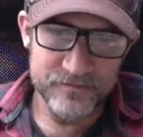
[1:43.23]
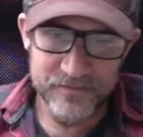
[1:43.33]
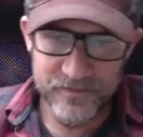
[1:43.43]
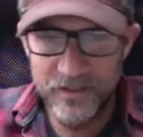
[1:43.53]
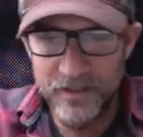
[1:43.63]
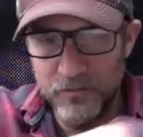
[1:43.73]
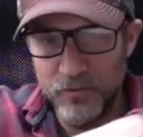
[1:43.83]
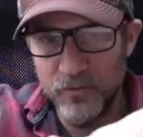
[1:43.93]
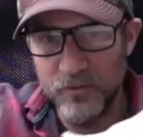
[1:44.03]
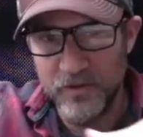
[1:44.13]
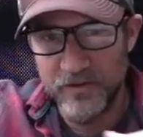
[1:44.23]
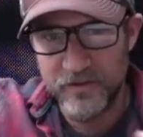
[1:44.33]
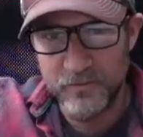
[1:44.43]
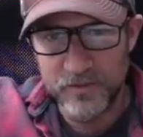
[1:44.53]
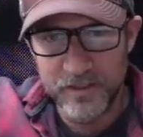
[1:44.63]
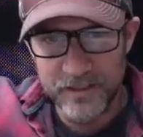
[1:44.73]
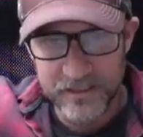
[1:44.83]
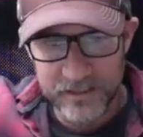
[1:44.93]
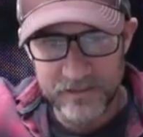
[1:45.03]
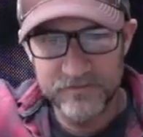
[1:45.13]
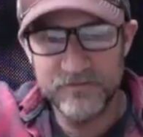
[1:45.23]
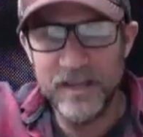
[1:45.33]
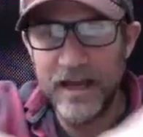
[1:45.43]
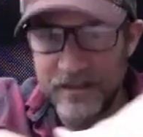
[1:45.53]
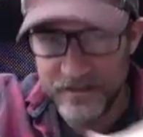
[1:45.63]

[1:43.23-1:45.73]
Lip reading: Say you had a pool that's completely flat